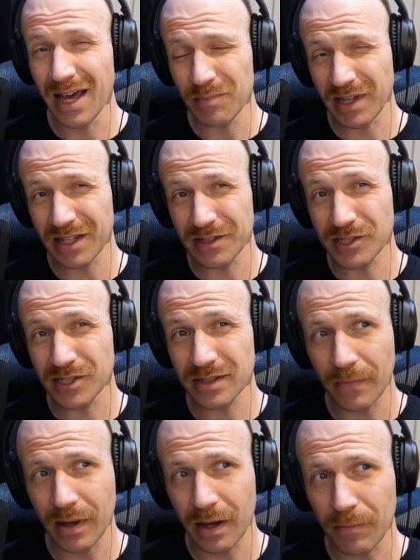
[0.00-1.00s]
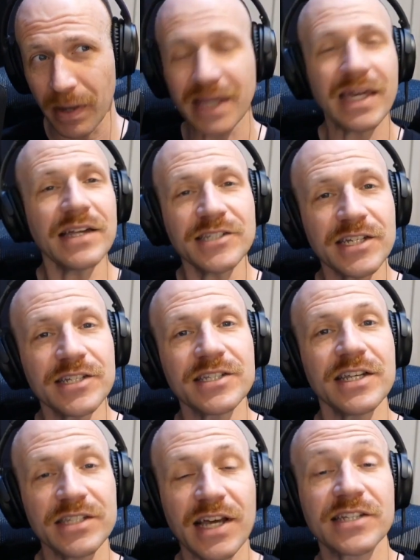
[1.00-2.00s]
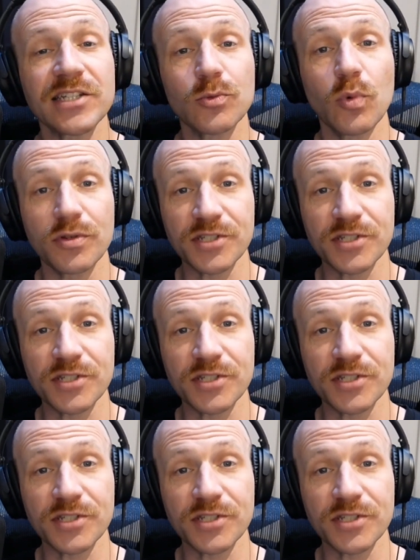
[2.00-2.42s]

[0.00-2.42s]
because my guess is that Tesla will